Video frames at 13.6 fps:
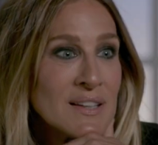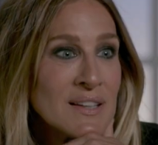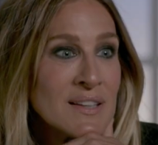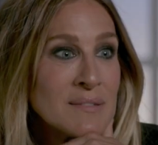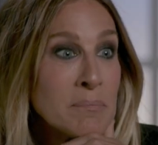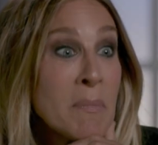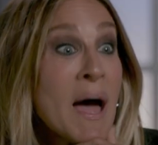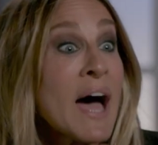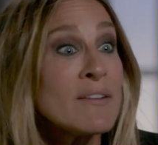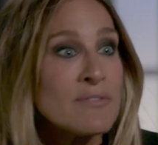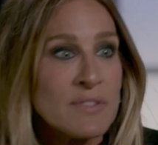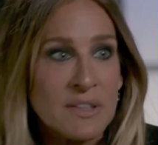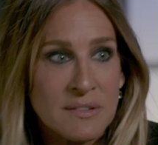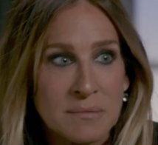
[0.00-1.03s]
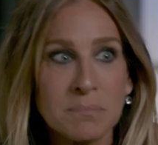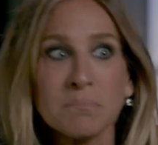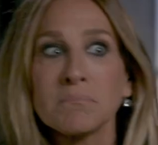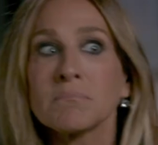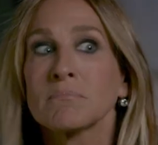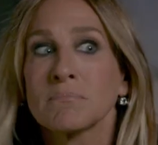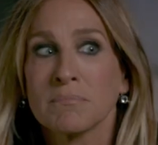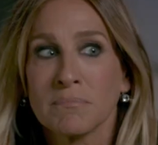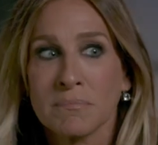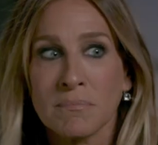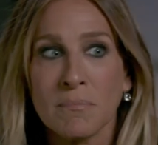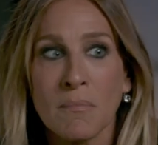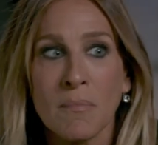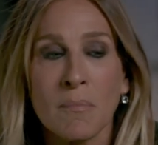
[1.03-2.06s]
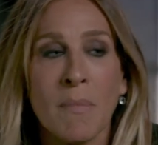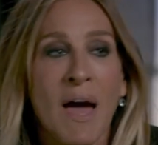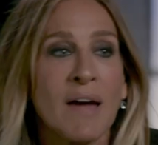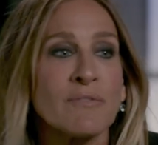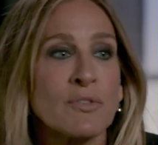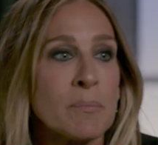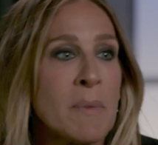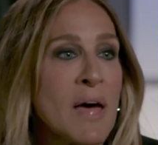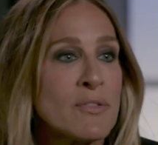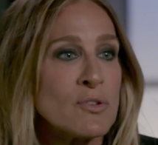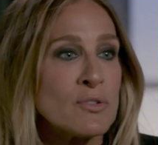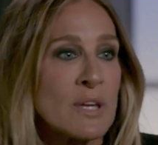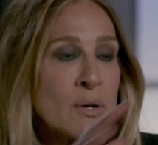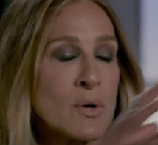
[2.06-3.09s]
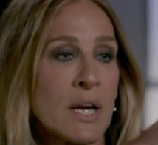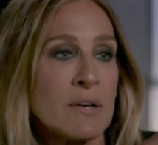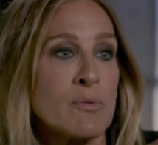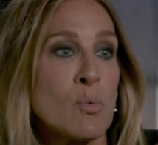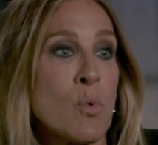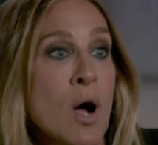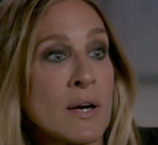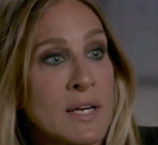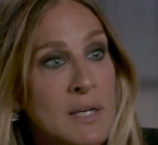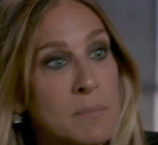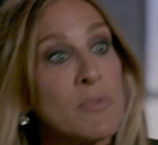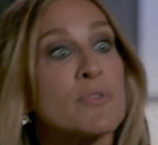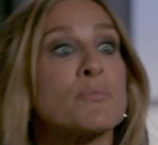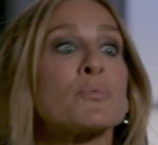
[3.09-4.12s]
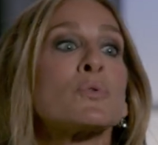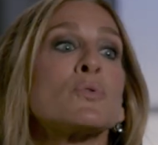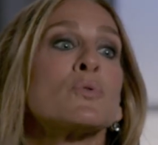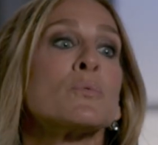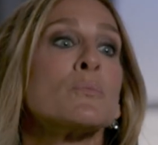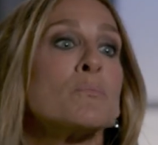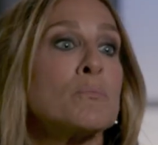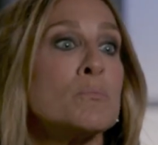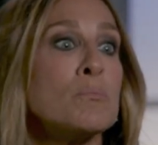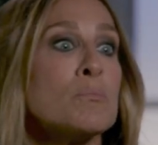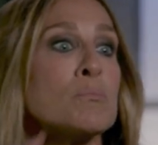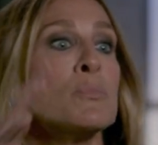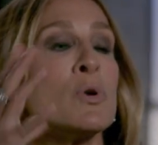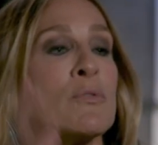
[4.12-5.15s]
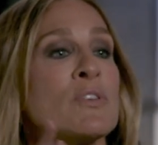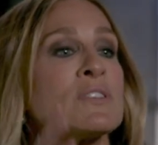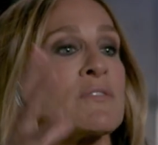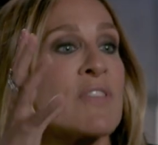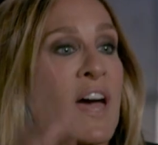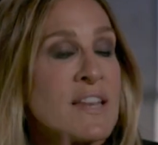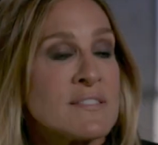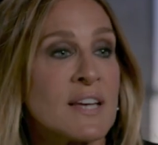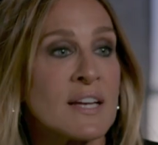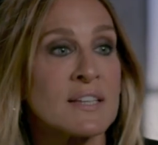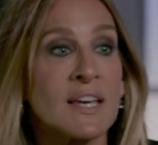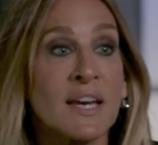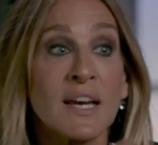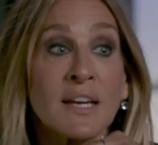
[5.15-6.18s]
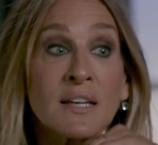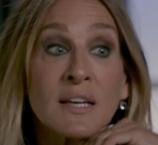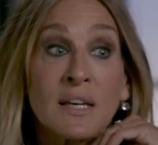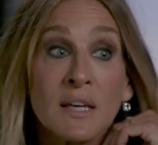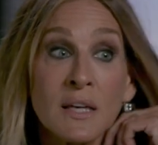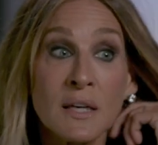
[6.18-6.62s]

He's mad. He's mad for it. Matthew's like kind of walking him through movies of that decade. Weird...